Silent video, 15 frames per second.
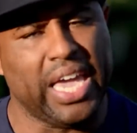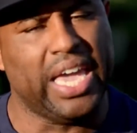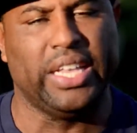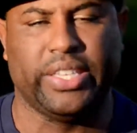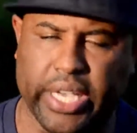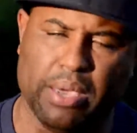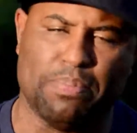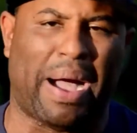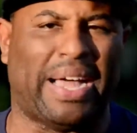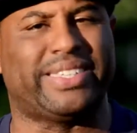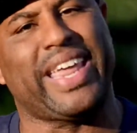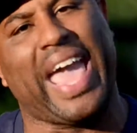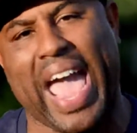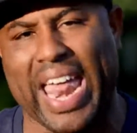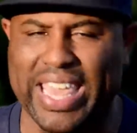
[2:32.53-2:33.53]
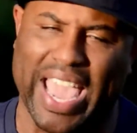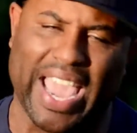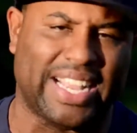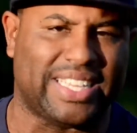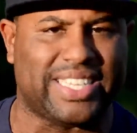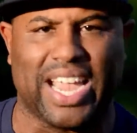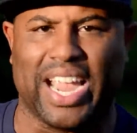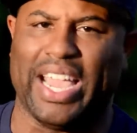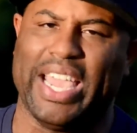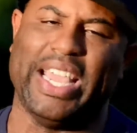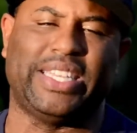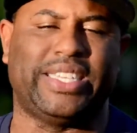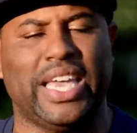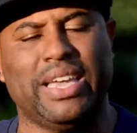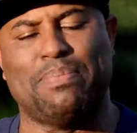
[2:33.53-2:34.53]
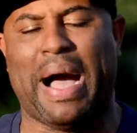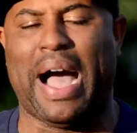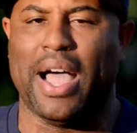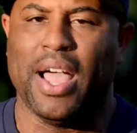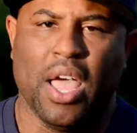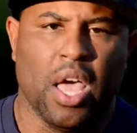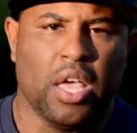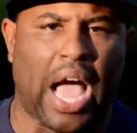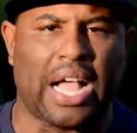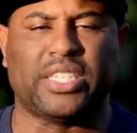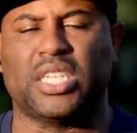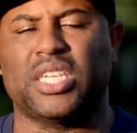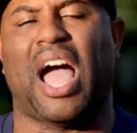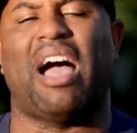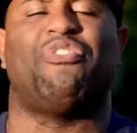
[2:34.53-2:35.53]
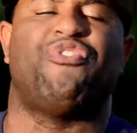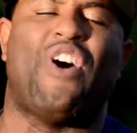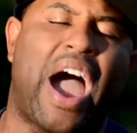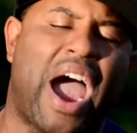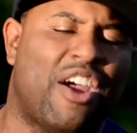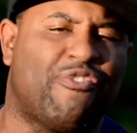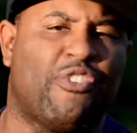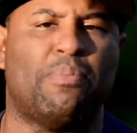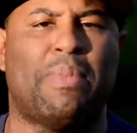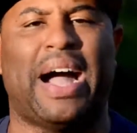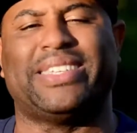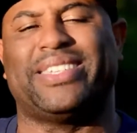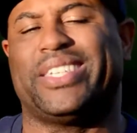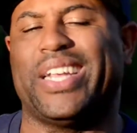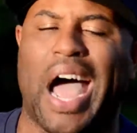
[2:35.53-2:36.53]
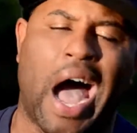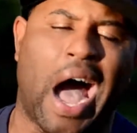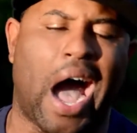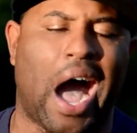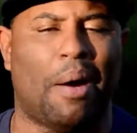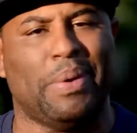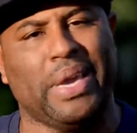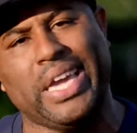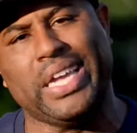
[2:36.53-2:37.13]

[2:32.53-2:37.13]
E.T., my daddy ain't there. E.T., I just got fired from my job.